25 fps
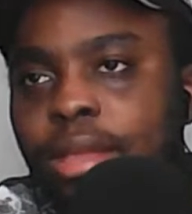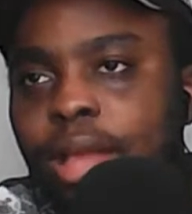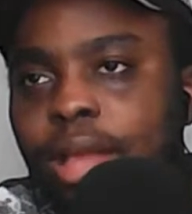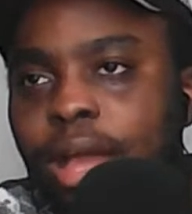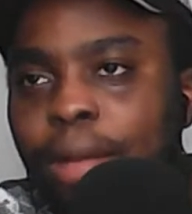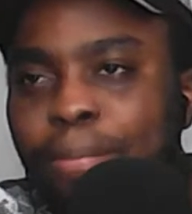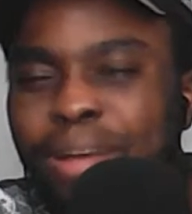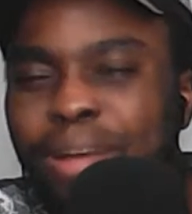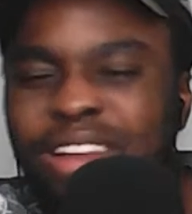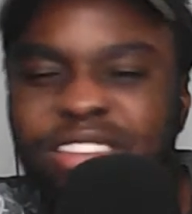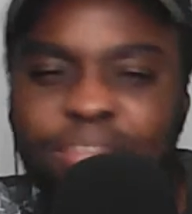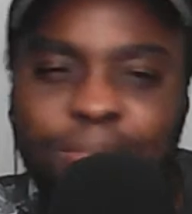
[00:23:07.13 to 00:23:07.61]

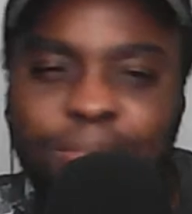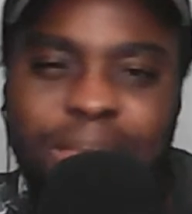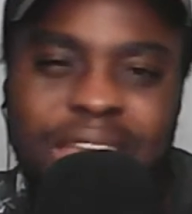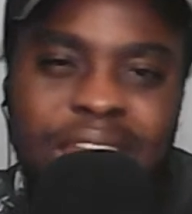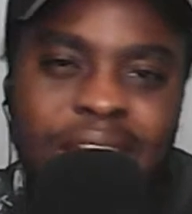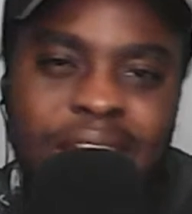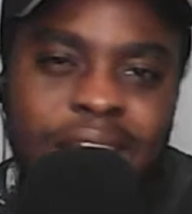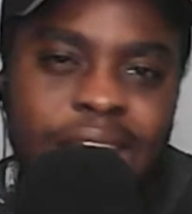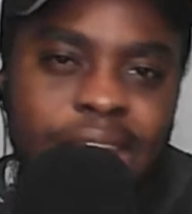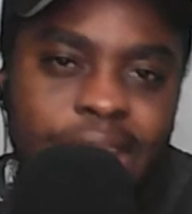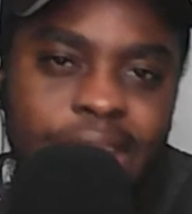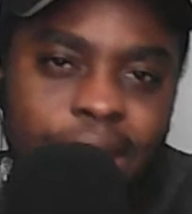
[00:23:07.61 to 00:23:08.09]
But
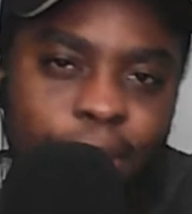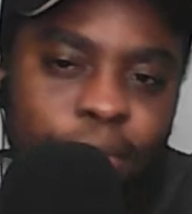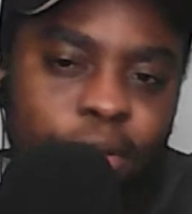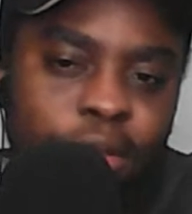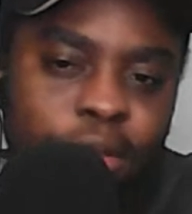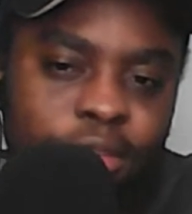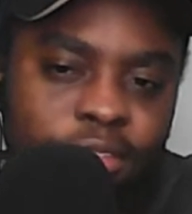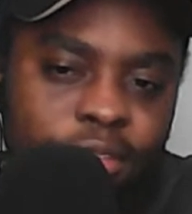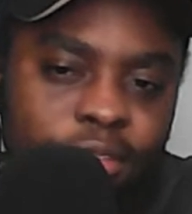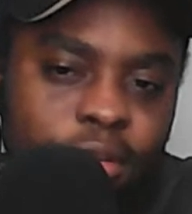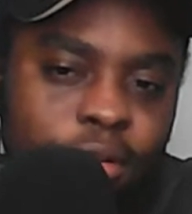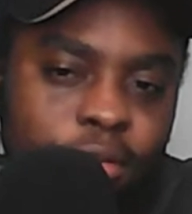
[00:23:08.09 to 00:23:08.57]
mainly, I'm
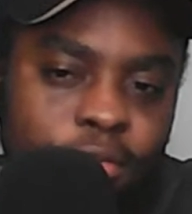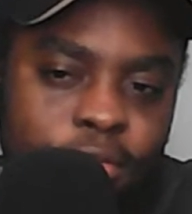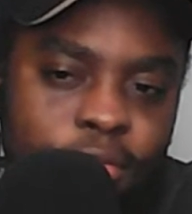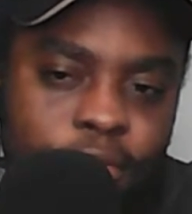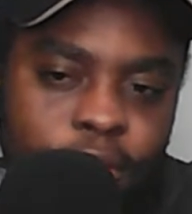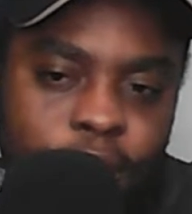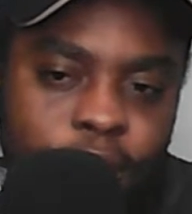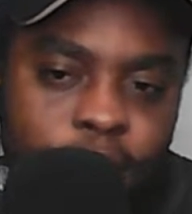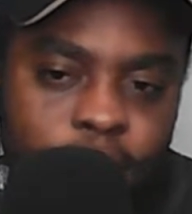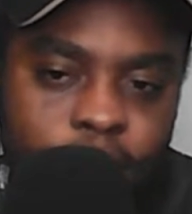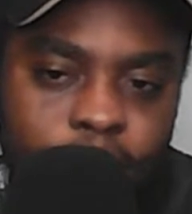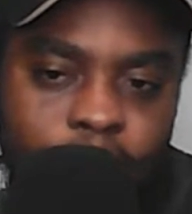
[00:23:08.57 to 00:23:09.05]
going to go
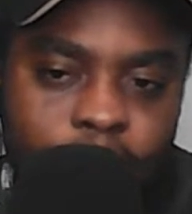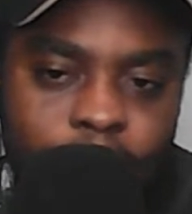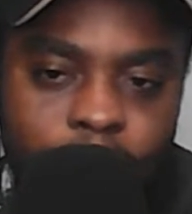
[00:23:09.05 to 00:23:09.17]
for